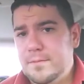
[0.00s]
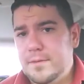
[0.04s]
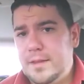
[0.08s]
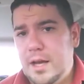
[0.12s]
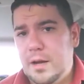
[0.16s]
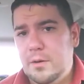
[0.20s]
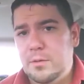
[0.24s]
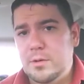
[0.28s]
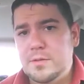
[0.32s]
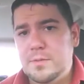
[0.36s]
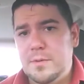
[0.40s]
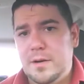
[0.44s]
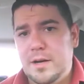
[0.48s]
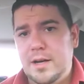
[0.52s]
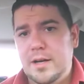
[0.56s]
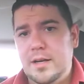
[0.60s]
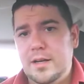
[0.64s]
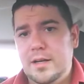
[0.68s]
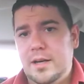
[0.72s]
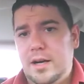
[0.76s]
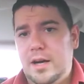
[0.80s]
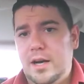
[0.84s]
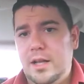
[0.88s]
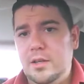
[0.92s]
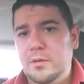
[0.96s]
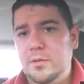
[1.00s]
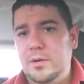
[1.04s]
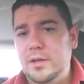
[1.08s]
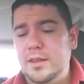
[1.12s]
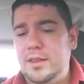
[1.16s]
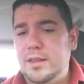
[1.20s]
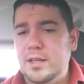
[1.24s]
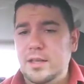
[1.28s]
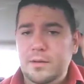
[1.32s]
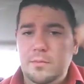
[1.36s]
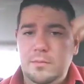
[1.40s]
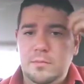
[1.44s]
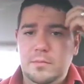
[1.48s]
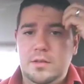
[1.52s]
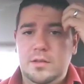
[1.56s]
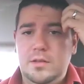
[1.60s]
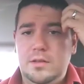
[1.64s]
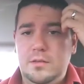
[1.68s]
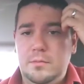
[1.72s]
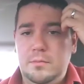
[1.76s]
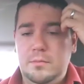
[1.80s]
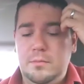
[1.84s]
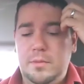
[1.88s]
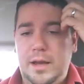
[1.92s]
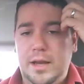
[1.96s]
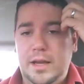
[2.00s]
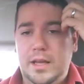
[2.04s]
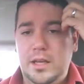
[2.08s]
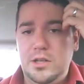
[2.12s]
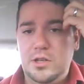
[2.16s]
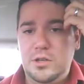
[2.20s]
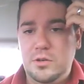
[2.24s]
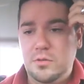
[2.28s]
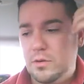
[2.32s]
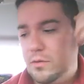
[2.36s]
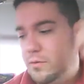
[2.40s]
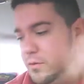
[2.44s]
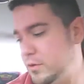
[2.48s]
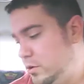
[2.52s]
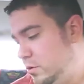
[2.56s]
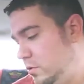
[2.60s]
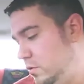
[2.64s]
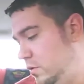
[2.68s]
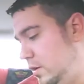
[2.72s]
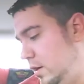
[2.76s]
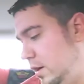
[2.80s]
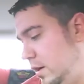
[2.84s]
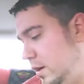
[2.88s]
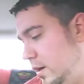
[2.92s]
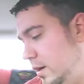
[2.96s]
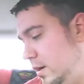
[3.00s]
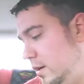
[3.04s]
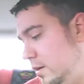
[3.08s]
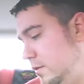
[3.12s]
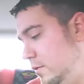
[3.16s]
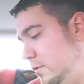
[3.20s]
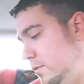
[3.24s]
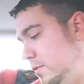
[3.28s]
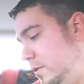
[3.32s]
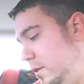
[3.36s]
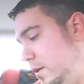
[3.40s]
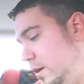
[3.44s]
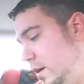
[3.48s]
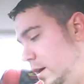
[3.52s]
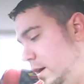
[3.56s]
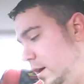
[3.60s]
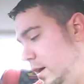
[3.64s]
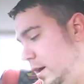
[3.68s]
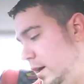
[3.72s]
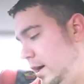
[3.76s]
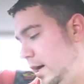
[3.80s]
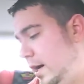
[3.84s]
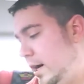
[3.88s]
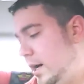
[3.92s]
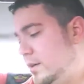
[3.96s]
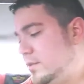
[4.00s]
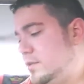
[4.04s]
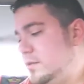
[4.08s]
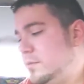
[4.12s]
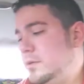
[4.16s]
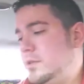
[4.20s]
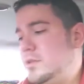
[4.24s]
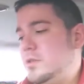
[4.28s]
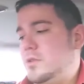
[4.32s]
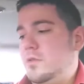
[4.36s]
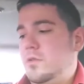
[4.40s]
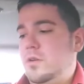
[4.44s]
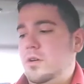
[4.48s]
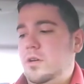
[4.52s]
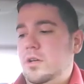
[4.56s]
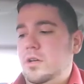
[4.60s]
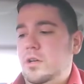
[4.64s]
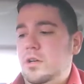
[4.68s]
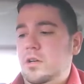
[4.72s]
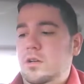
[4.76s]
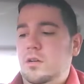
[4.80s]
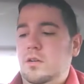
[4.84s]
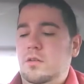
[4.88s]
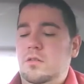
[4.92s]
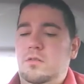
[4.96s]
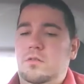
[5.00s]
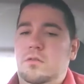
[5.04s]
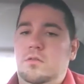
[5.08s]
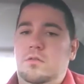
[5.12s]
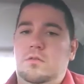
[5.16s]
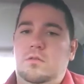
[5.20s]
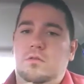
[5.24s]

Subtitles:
That was my Halloween-themed back issue review of House of Mystery